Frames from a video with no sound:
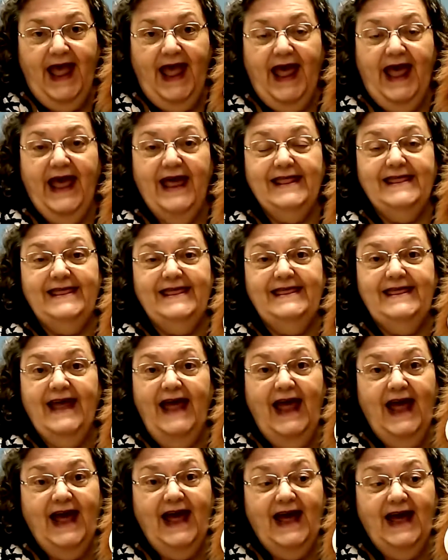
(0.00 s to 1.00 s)
And
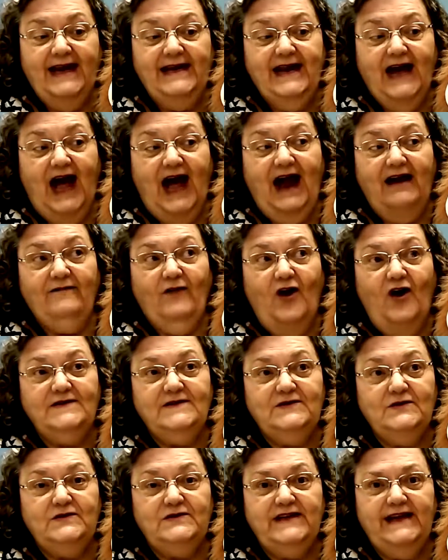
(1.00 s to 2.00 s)
then I've
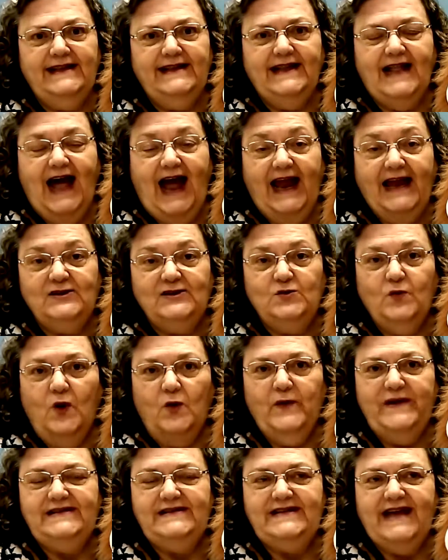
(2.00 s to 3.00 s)
also seen lions, what
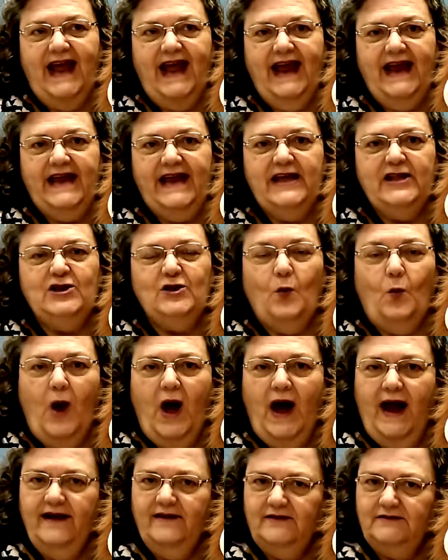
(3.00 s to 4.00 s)
we say, in the
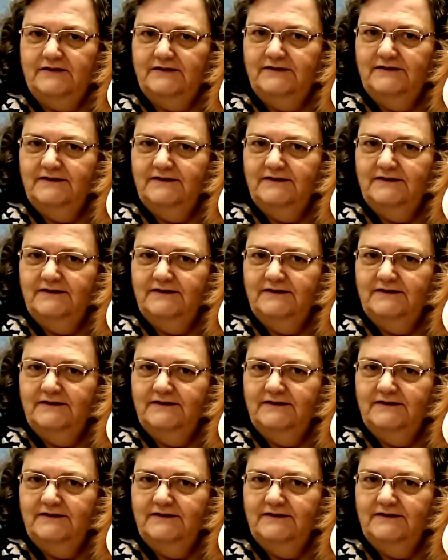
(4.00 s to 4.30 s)
wild.